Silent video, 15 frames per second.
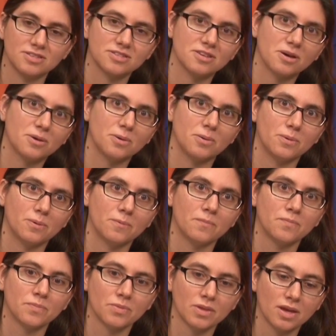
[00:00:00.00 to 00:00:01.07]
so
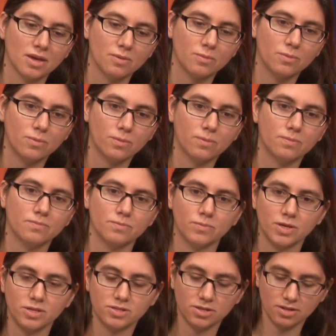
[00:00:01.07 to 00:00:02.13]

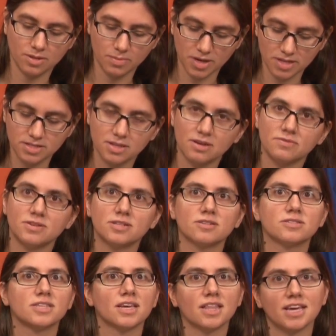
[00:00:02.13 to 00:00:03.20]
when you turn the base over,
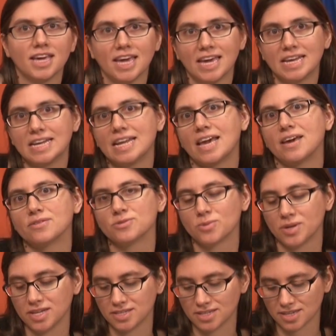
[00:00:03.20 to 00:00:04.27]
it'll say like Ann and Al
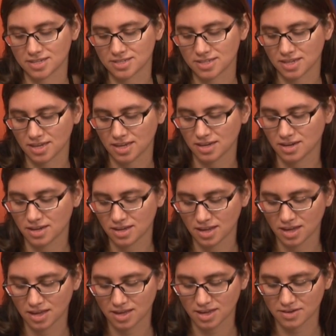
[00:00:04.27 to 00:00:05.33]
2016.
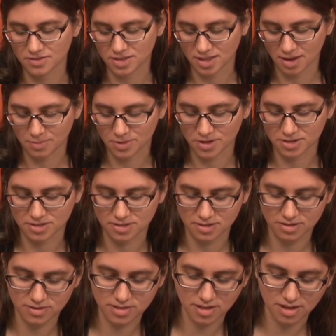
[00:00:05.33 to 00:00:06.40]
Gives it that
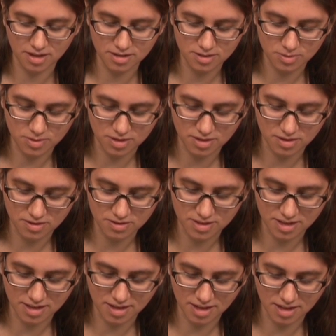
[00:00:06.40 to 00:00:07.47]
personal touch with a little
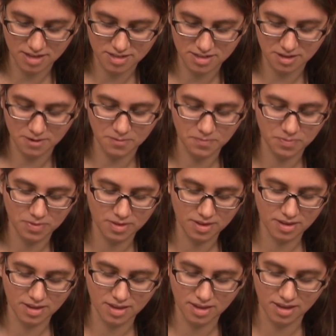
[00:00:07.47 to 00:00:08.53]
dedication.
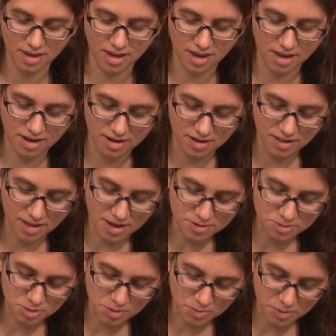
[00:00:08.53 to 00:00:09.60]
And it
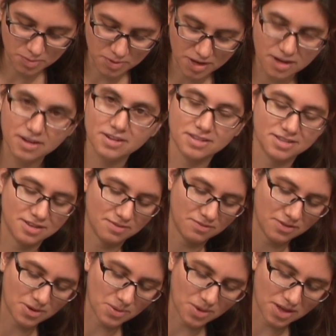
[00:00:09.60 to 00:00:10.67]
allows me to put my artist
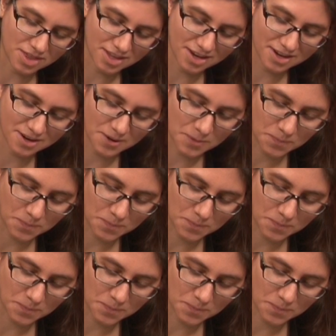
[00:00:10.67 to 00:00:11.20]
info on there.